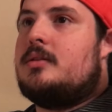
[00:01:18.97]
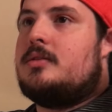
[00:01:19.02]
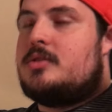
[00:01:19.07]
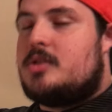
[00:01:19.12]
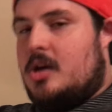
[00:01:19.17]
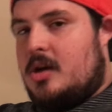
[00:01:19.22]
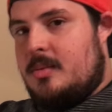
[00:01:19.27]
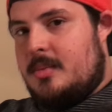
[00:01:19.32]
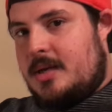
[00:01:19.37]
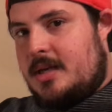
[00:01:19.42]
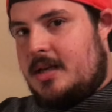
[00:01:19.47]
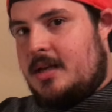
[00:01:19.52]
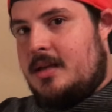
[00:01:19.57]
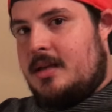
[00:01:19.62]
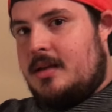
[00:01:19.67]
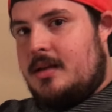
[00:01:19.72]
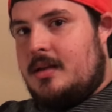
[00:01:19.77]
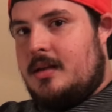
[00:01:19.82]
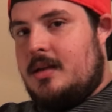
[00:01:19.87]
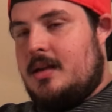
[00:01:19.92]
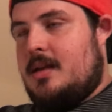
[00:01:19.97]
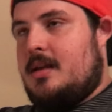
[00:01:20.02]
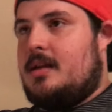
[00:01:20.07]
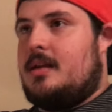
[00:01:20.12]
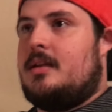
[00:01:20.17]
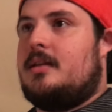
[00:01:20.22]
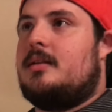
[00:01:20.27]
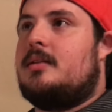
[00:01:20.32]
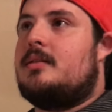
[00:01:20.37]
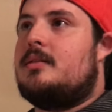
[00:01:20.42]
Germany
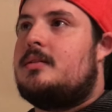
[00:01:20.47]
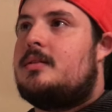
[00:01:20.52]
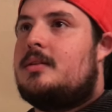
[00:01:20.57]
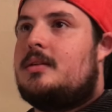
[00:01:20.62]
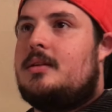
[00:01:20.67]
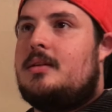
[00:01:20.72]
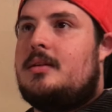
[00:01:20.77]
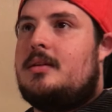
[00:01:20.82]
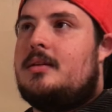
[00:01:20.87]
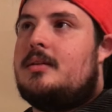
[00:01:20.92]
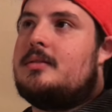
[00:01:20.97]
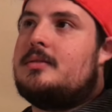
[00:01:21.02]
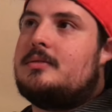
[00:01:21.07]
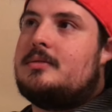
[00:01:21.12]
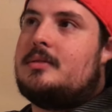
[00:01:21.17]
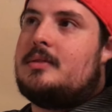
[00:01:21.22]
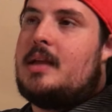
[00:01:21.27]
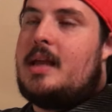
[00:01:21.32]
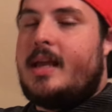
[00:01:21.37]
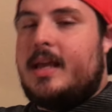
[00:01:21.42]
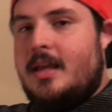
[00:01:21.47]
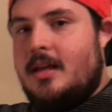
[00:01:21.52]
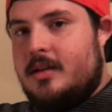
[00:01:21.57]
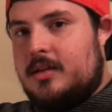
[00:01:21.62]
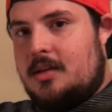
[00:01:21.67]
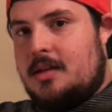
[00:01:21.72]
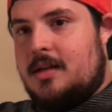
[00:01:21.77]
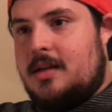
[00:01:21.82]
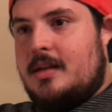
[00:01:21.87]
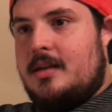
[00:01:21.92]
and
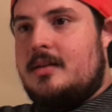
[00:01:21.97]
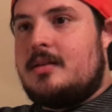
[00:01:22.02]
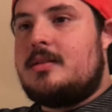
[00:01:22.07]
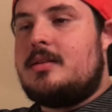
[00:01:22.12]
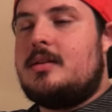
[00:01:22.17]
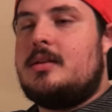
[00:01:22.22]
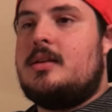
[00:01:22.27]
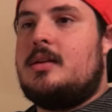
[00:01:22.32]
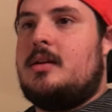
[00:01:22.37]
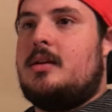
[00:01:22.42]
England.